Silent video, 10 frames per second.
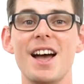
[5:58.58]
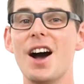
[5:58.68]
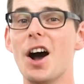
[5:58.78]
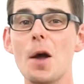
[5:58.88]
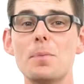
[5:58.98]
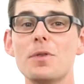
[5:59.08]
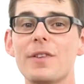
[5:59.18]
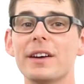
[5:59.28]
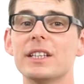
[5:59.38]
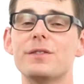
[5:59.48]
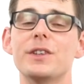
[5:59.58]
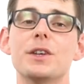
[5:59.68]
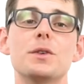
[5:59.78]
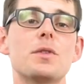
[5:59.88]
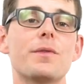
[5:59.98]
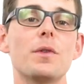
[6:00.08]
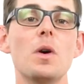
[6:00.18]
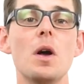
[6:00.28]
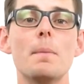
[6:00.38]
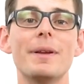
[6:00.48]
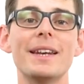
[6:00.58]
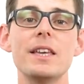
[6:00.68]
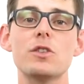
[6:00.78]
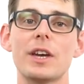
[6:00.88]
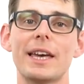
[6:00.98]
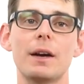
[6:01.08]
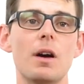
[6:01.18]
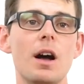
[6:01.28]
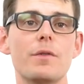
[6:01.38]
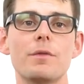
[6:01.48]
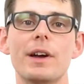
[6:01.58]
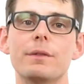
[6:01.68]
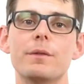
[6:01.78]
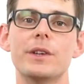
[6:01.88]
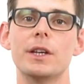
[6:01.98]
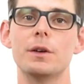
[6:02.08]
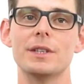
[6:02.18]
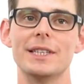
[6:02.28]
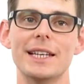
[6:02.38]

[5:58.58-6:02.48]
I hope you found this video useful. Please check out other relevant videos in the